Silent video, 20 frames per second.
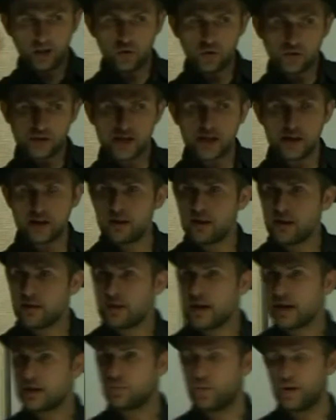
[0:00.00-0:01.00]
I looked
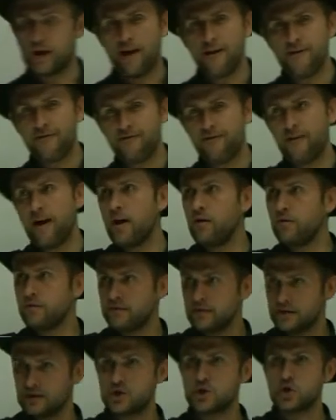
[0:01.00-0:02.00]
at it in that way. I
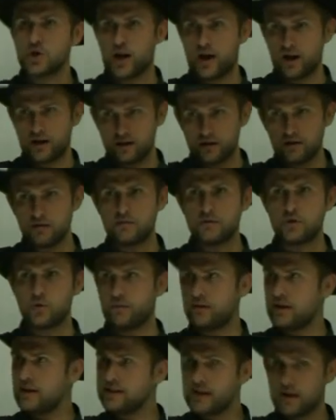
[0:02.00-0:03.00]
found this
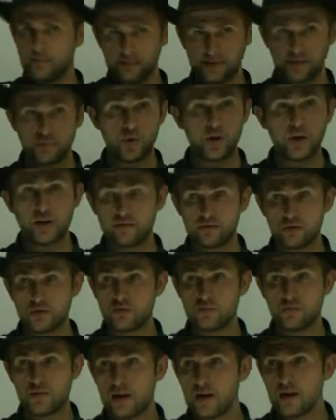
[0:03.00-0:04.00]
trend. So the examples were
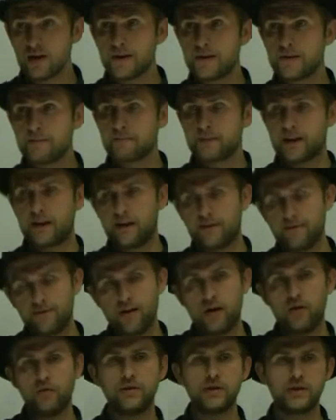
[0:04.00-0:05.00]
given to me,
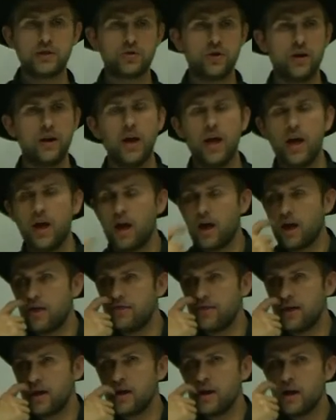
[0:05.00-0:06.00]
and I found this trend.
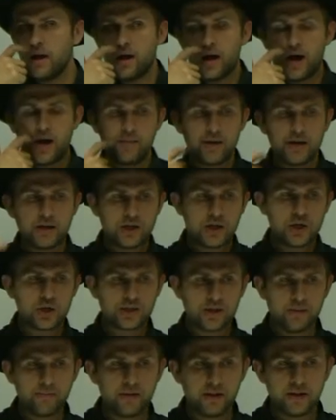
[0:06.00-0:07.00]
And then I
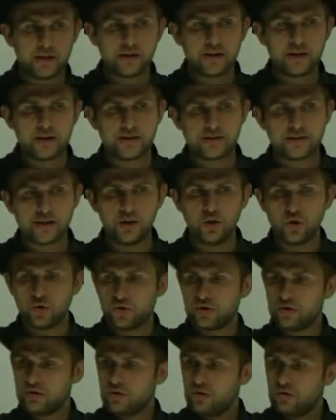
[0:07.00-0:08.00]
may teach something like that and
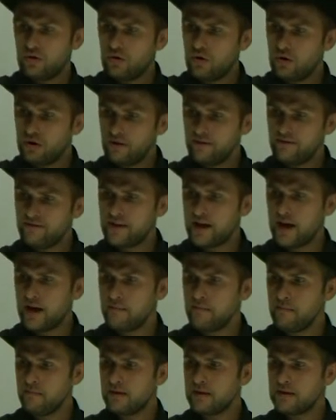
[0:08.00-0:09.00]
say, look,
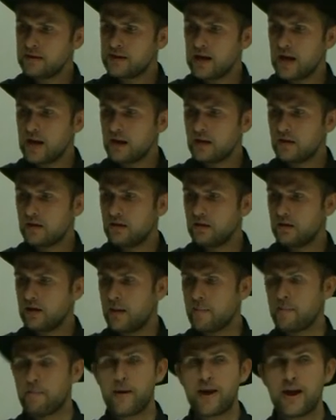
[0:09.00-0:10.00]
all of them
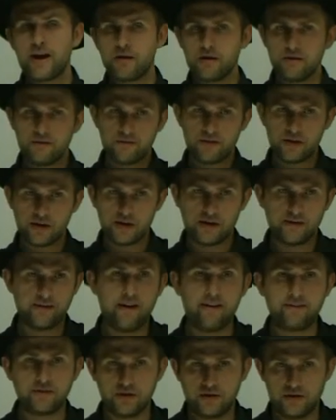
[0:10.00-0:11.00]
take a bare
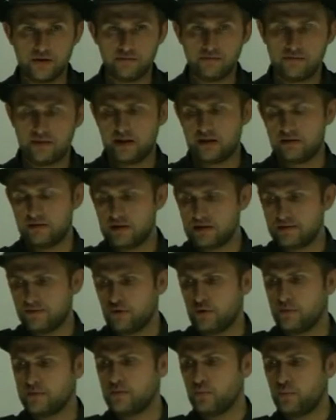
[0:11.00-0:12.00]
infinitive after them,
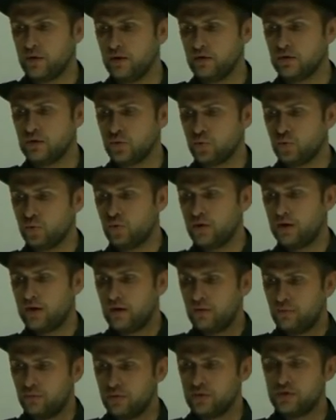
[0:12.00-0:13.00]
like these verbs, will
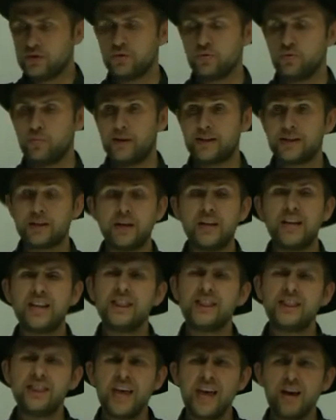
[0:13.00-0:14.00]
do, would do.
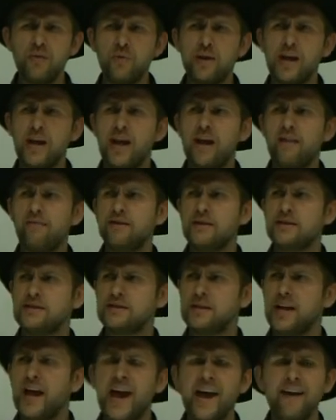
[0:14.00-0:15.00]
But then we
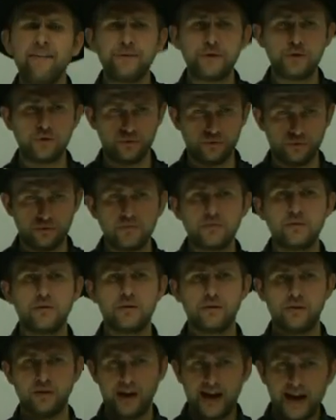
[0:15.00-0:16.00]
have this have to.